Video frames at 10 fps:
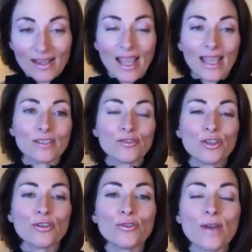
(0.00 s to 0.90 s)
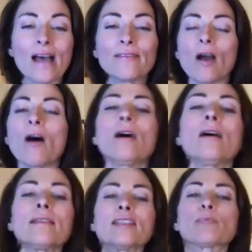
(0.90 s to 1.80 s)
And two, having
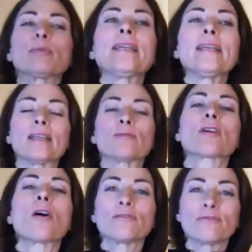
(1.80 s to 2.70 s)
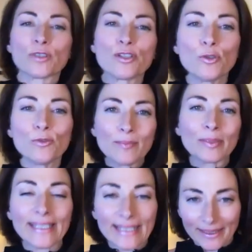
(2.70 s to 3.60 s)
all this pleating, it was called Fortuny
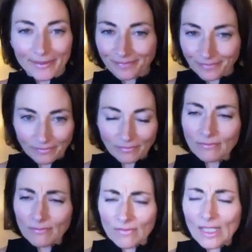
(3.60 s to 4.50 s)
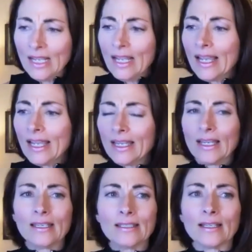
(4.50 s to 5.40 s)
pleating.
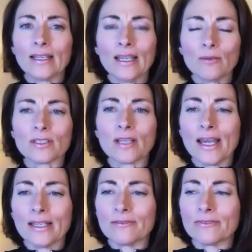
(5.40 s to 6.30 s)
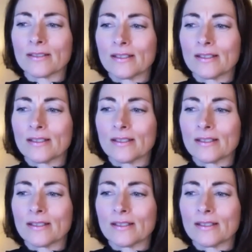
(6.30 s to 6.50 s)
And it was kind of,